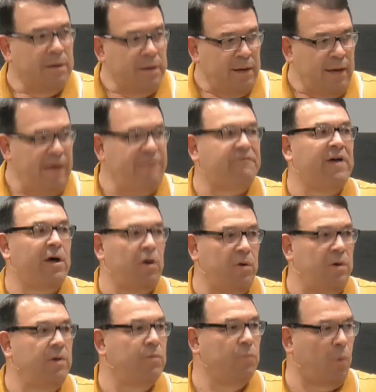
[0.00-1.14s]
He felt
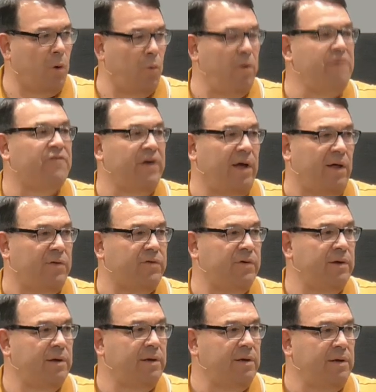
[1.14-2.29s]
what we felt.
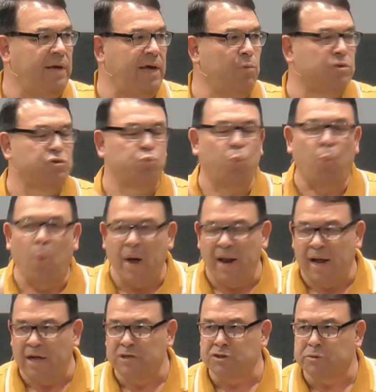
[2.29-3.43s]
He was one
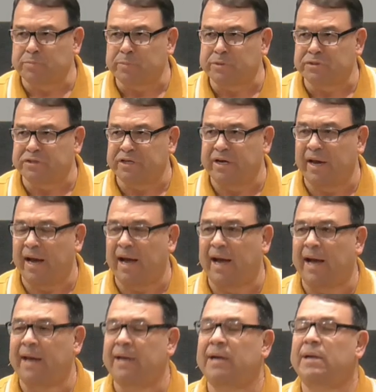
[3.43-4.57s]
hundred percent
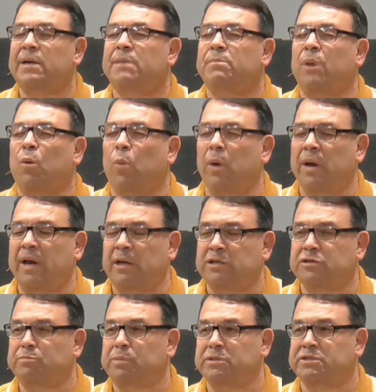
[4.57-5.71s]
God, but one
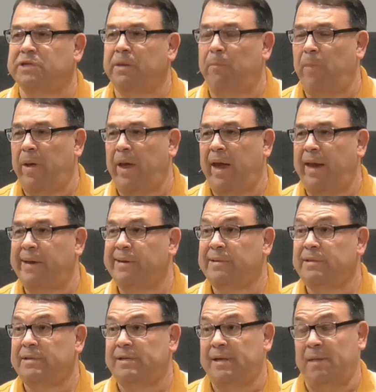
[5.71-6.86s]
hundred percent man.
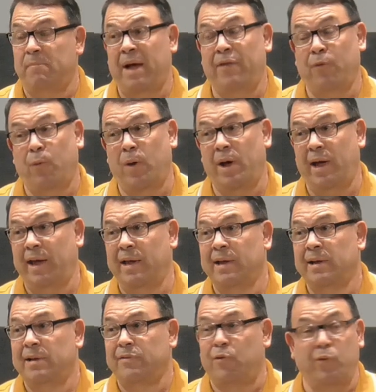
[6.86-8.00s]
And by the way,
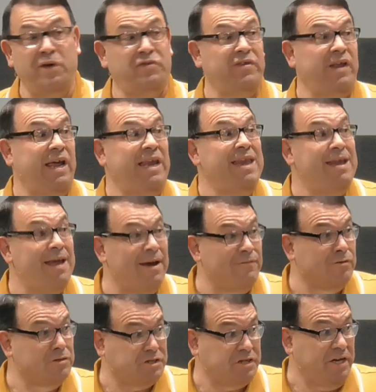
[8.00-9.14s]
the reason he never
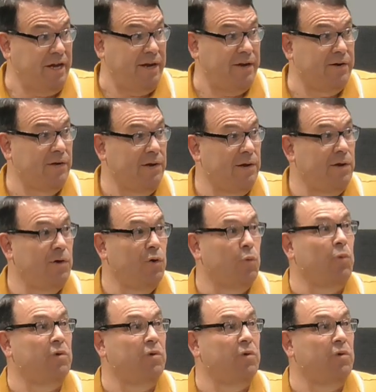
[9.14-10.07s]
sinned was